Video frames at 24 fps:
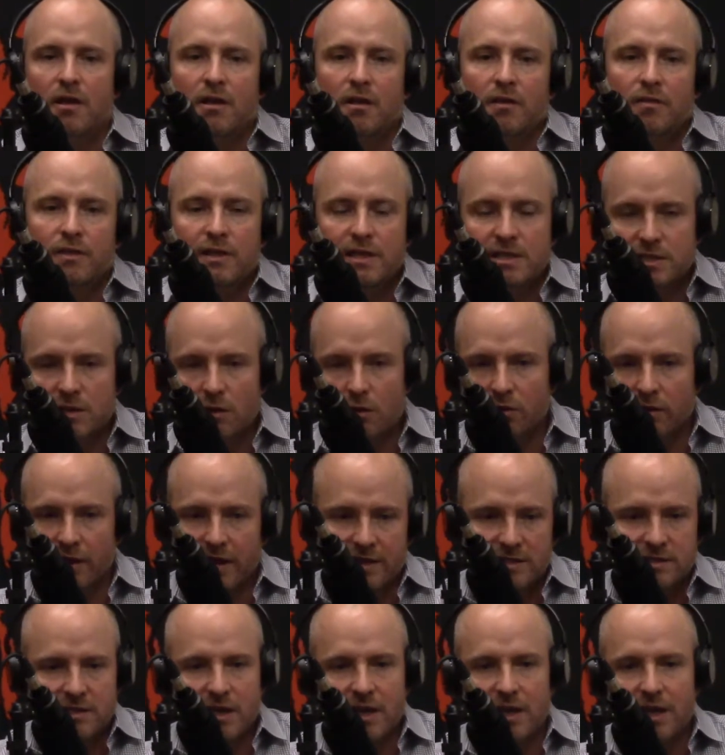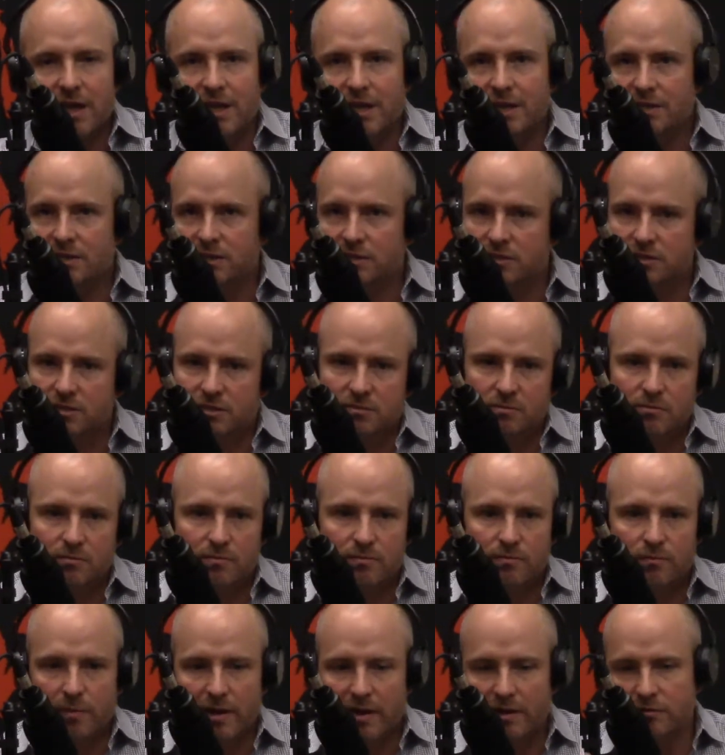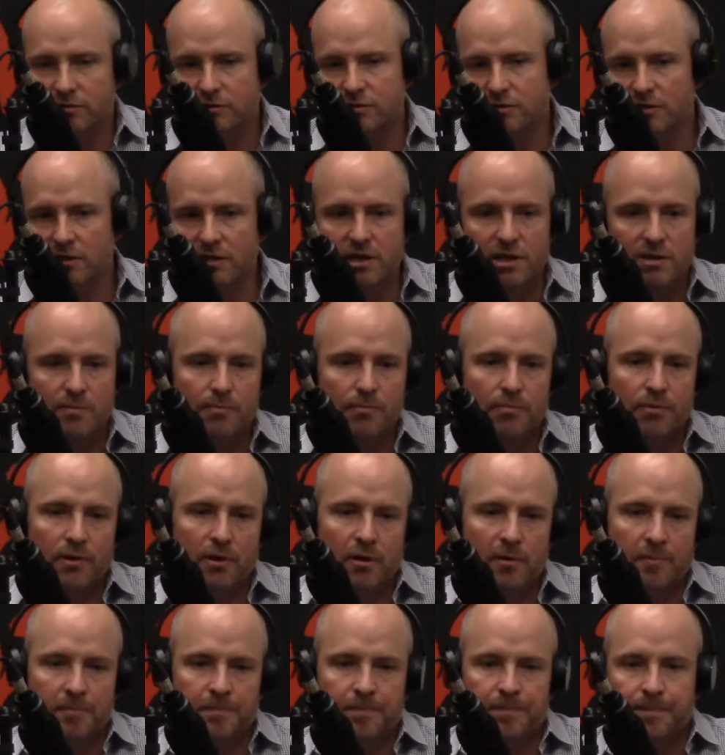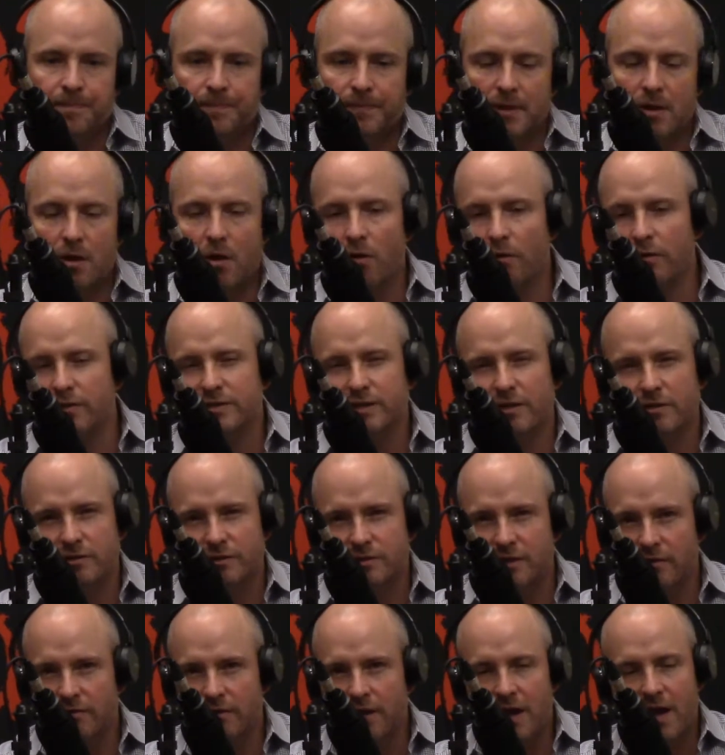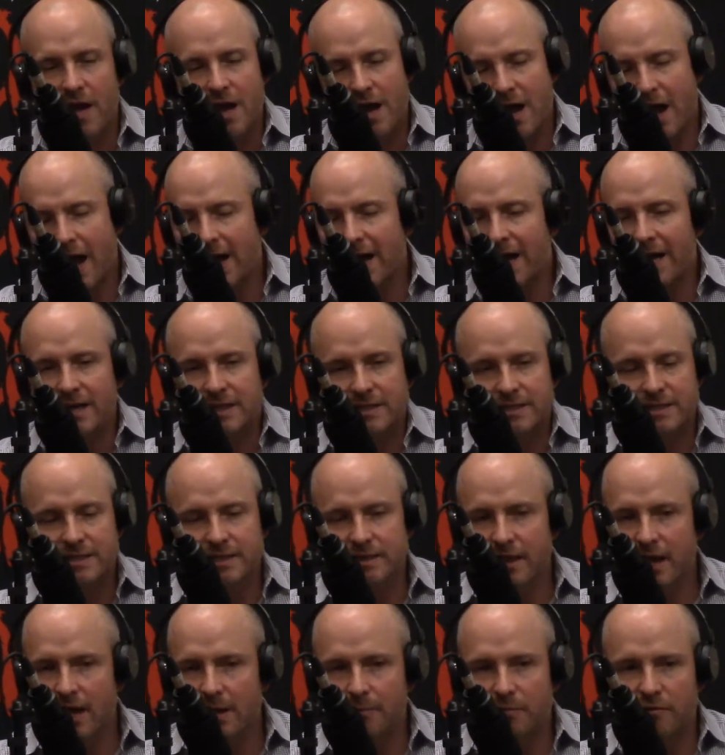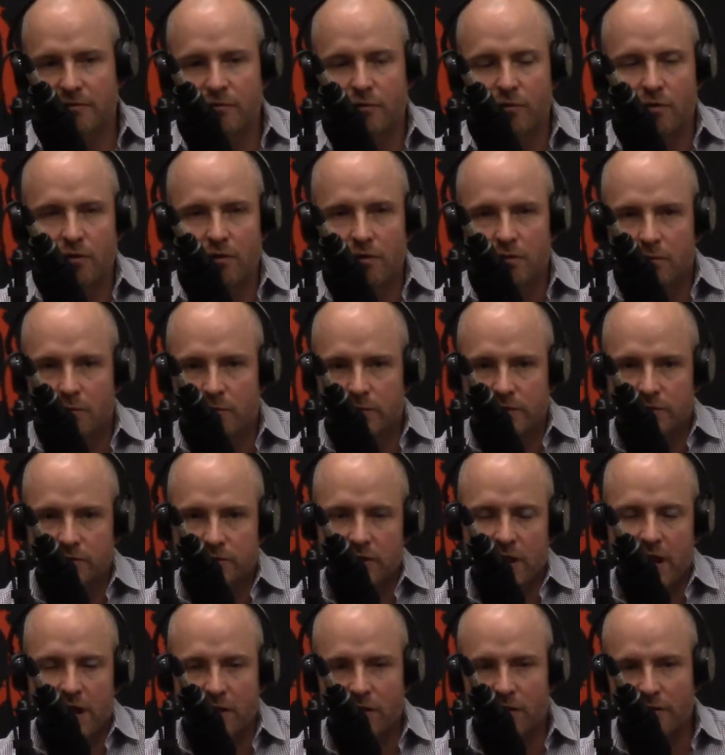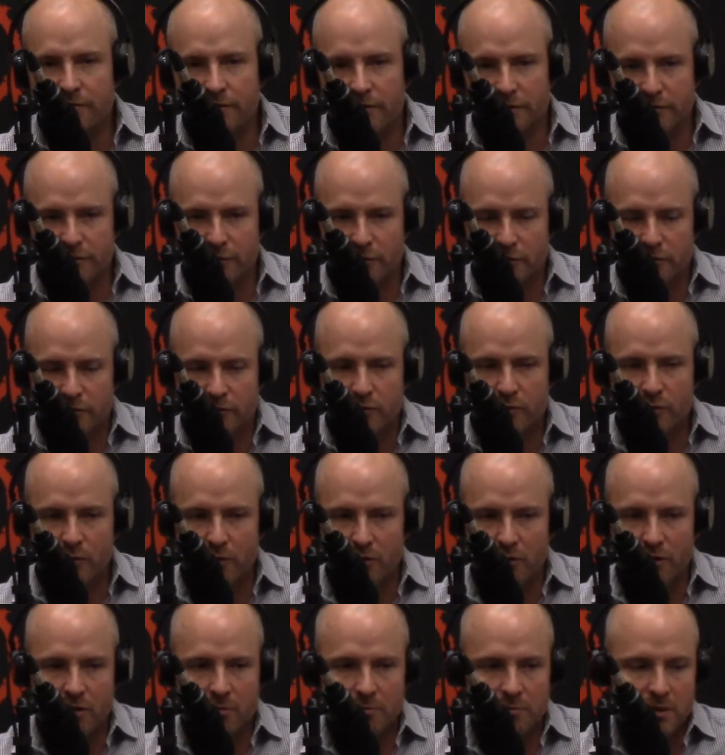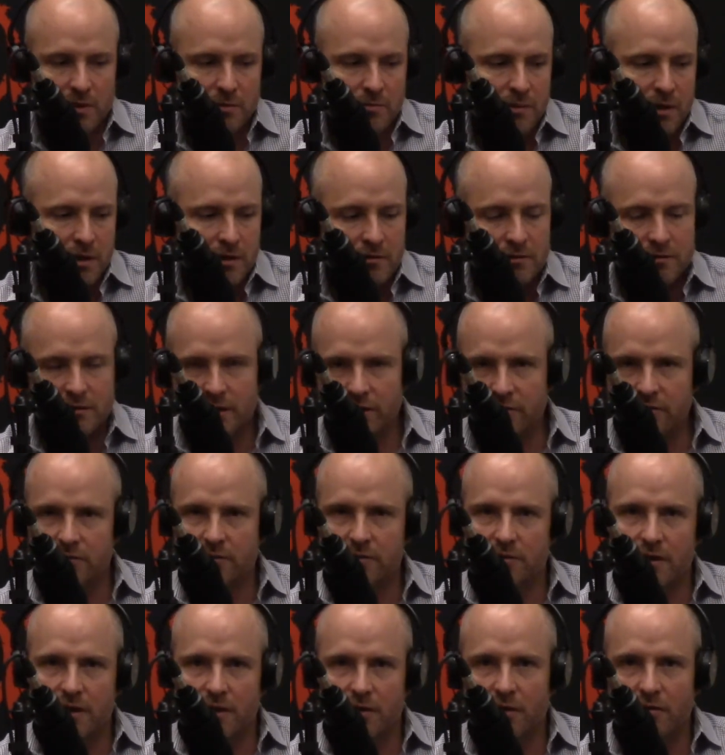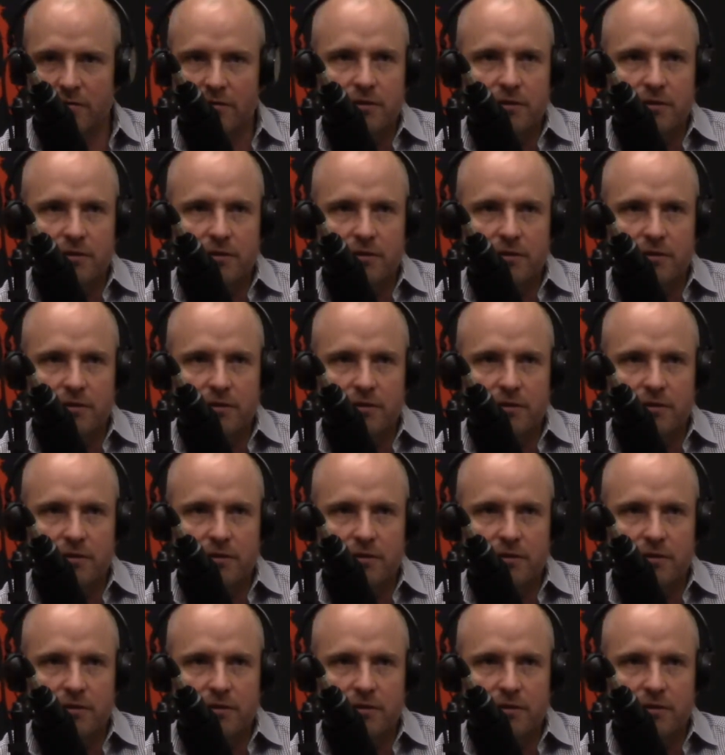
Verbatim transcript: these out, less headaches, better sleep, all this other stuff. I got to see that before we start. I love this first do no harm meme, man. I love